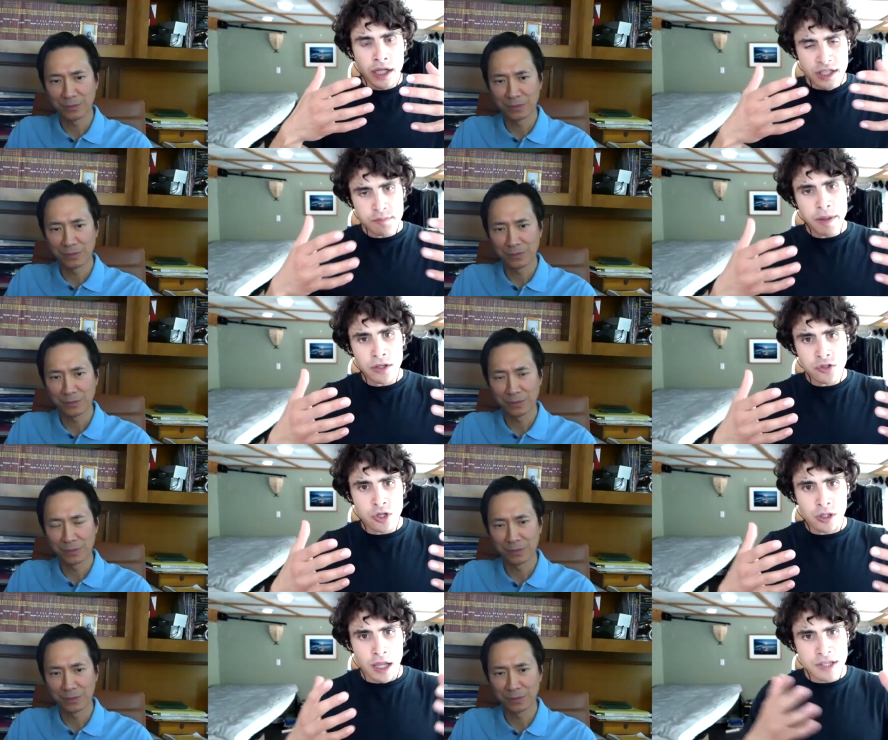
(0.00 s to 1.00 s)

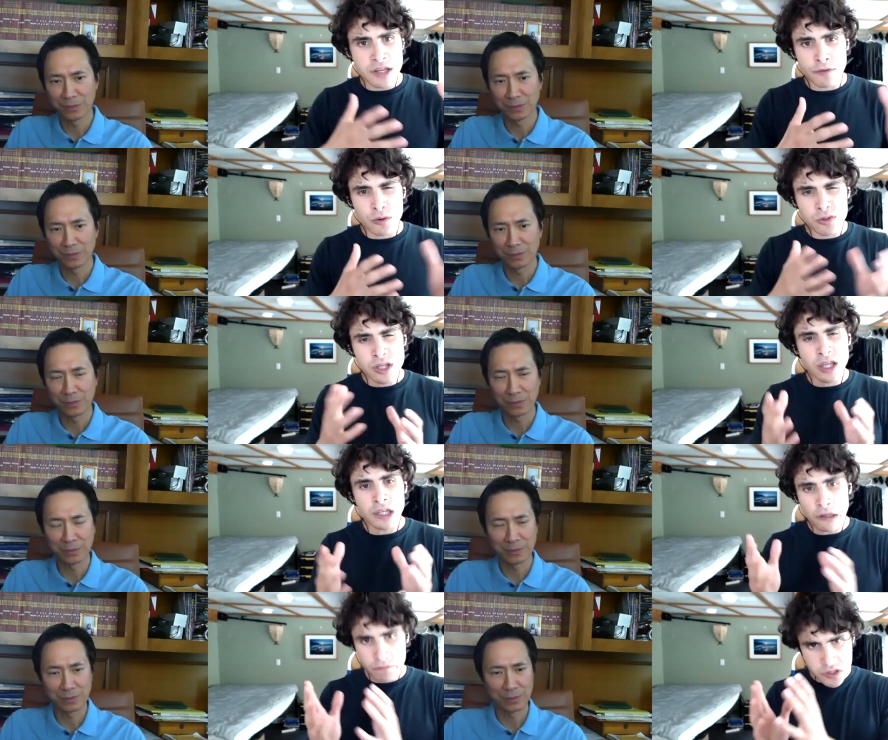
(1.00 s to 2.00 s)
Speaker 1: expansion, S F O T
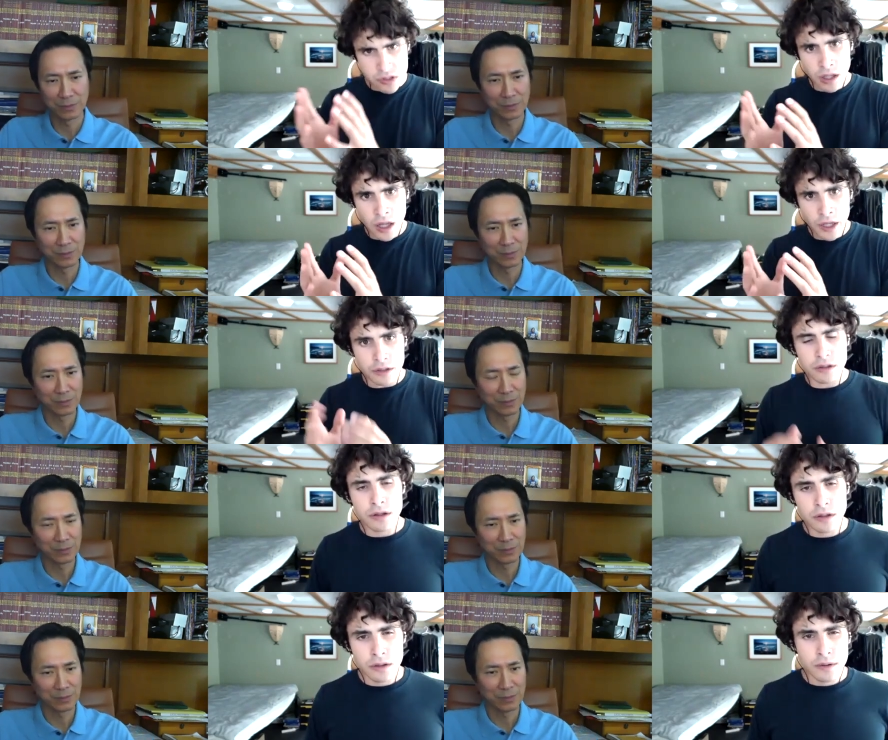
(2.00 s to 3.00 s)
and Invisalign,
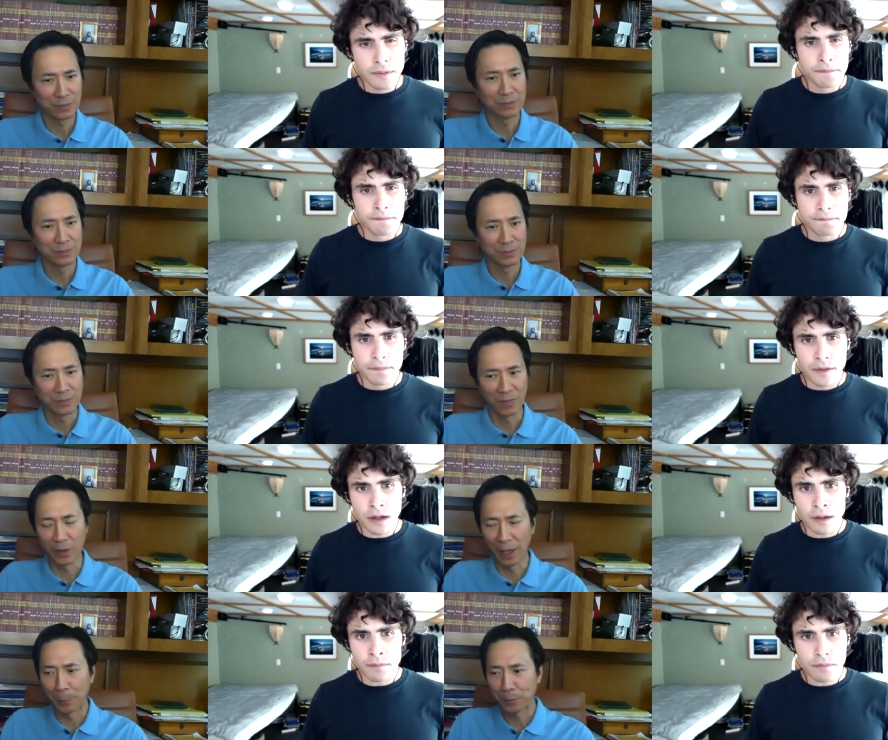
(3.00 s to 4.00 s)

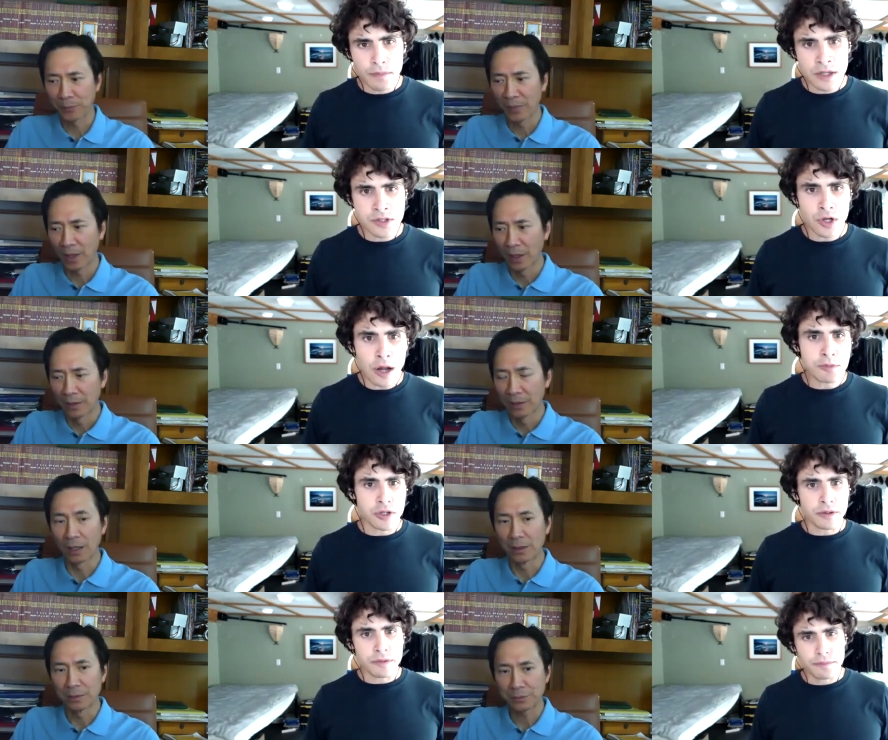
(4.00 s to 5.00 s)
okay, um, as an
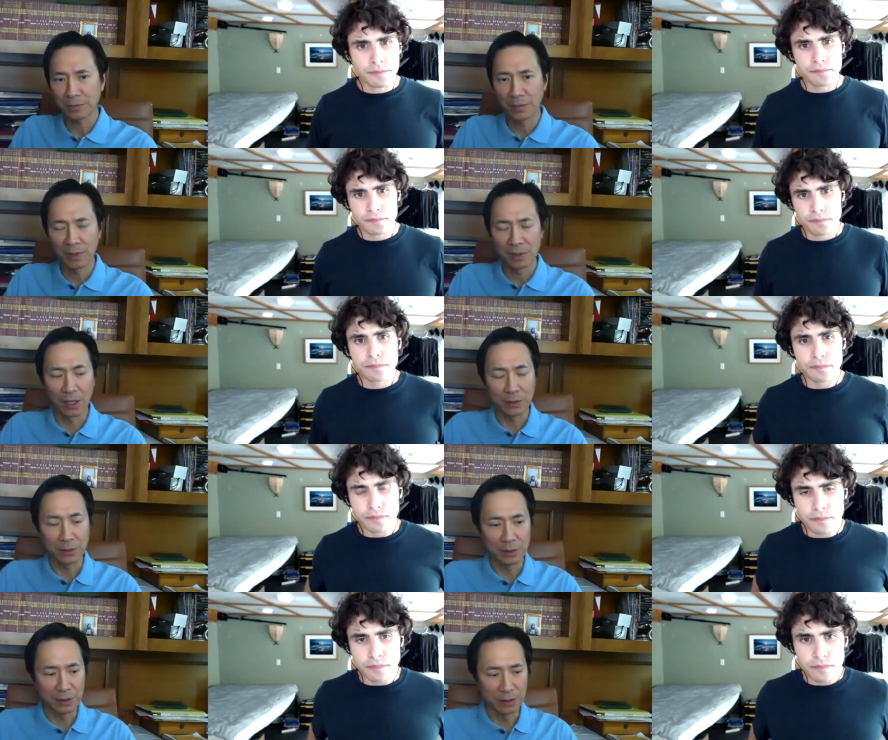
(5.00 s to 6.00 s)
option.
Speaker 2: No,
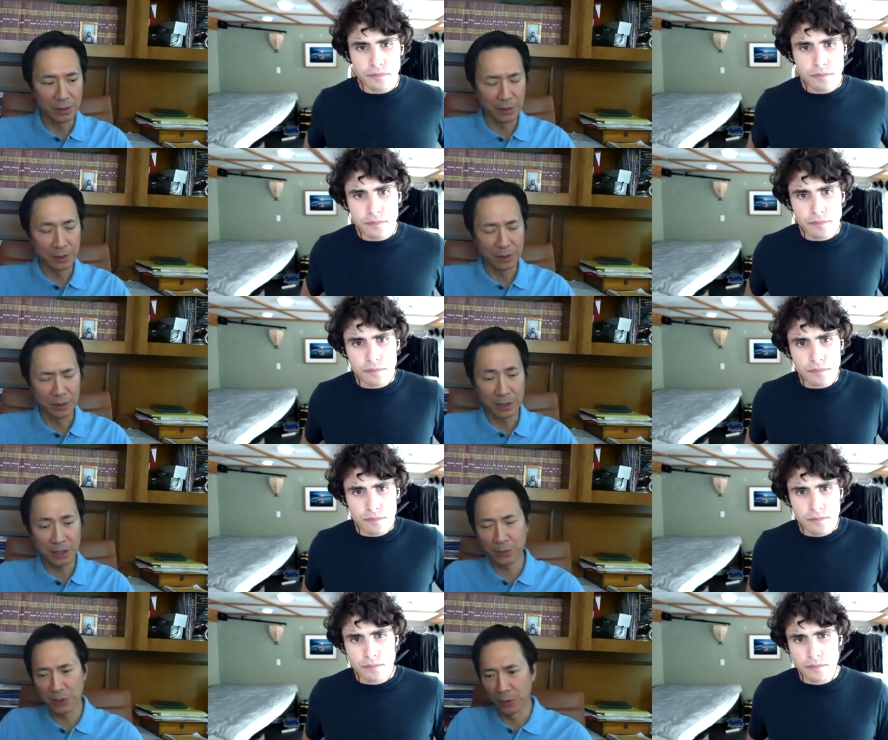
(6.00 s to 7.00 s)
no,
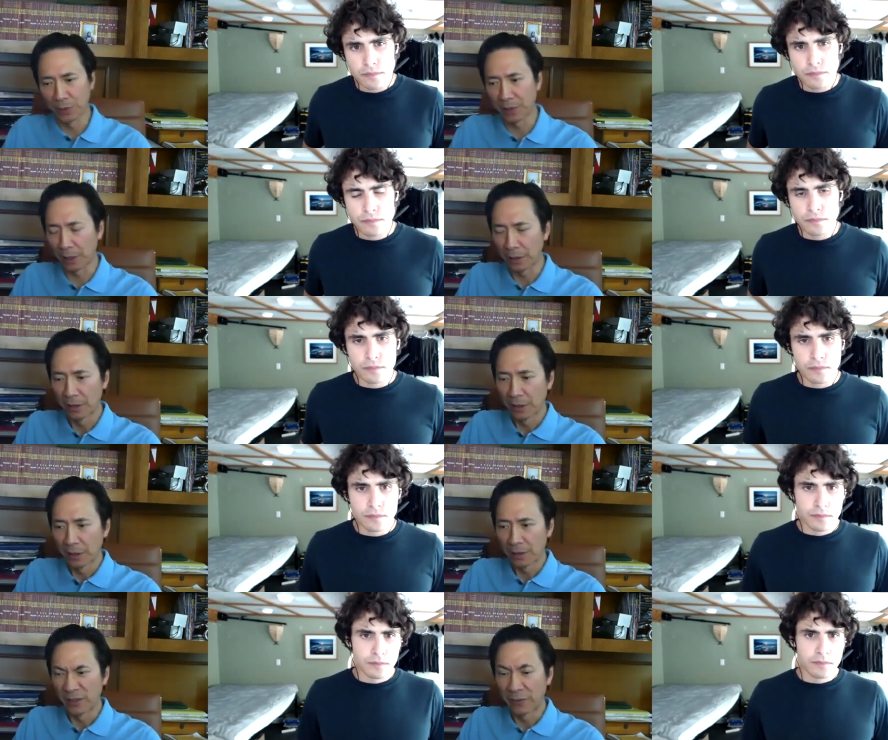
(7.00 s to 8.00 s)
this is what's going on.
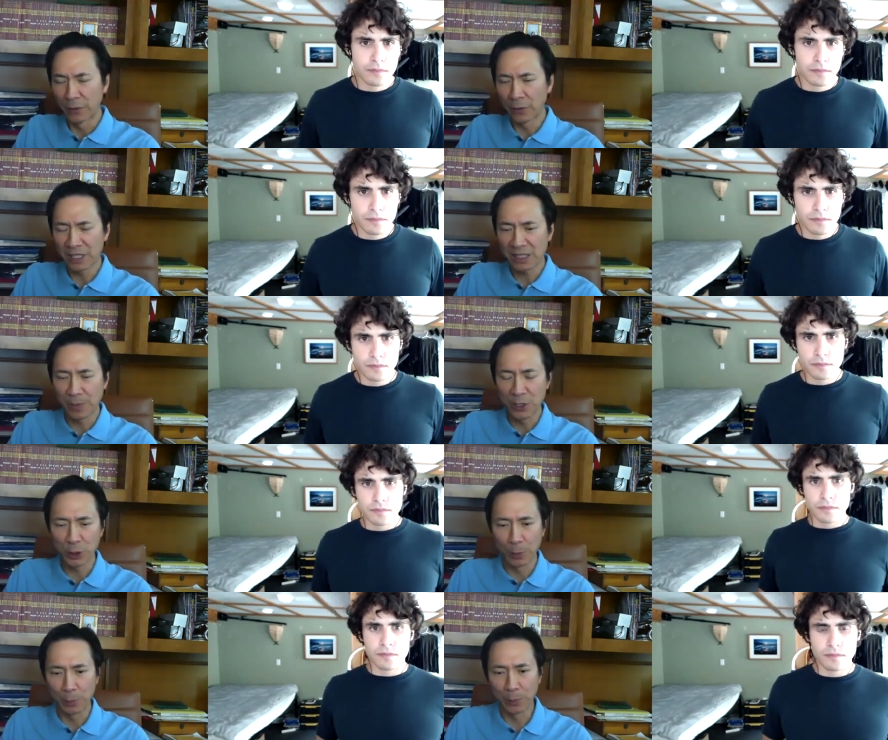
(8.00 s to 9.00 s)
The forward
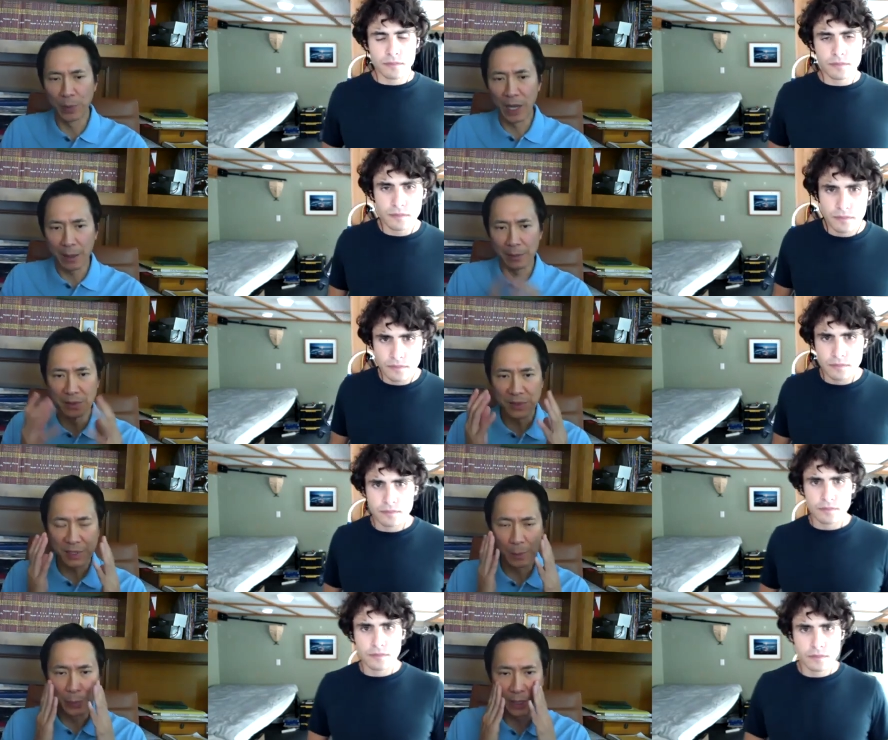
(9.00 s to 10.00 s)
expansion, by
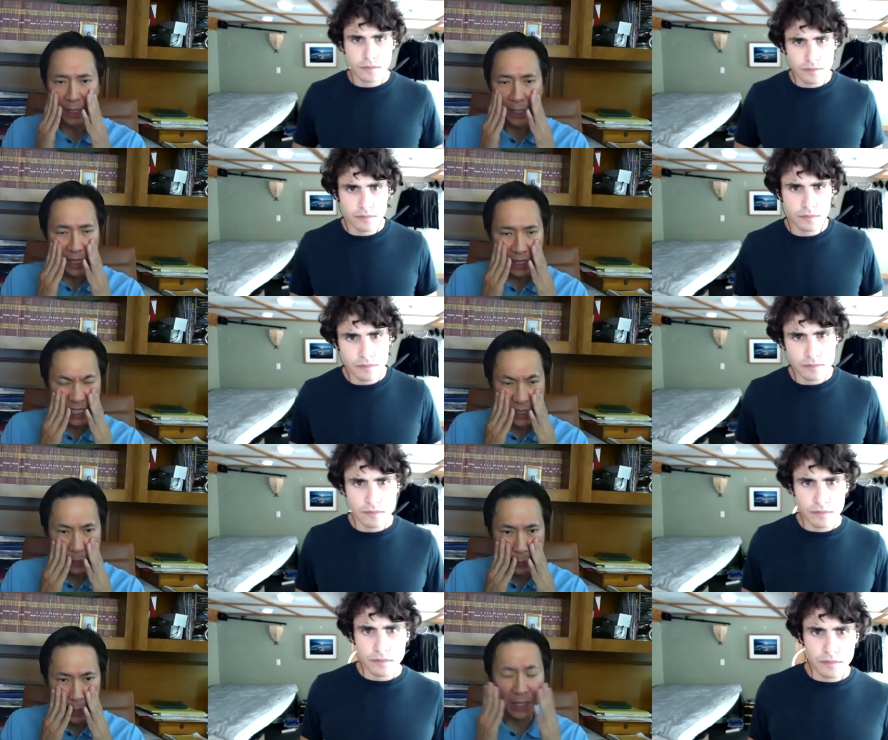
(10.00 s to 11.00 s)
simply
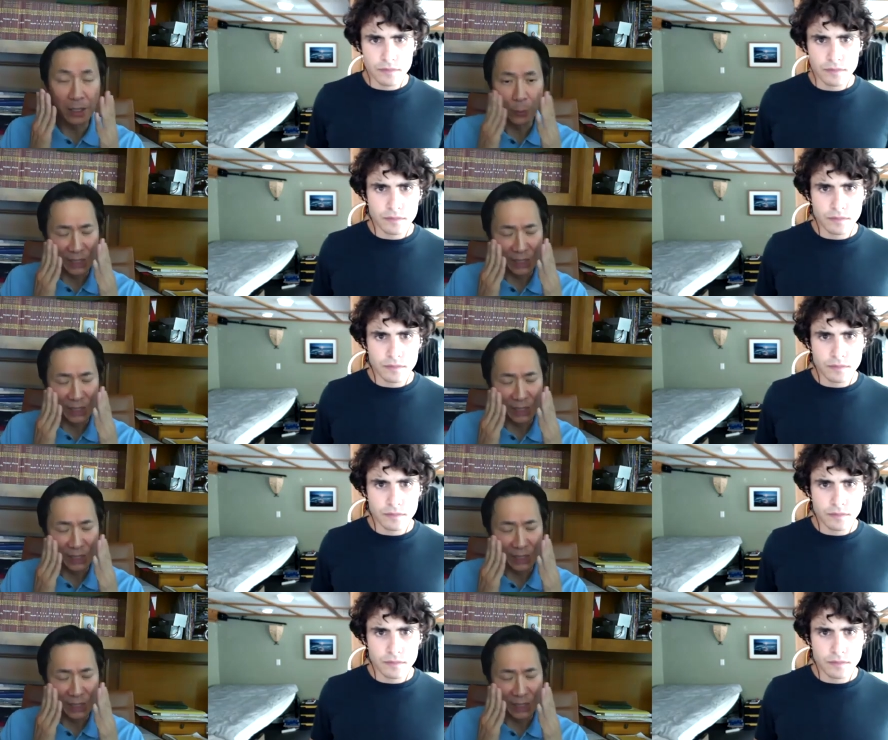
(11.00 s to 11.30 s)
expand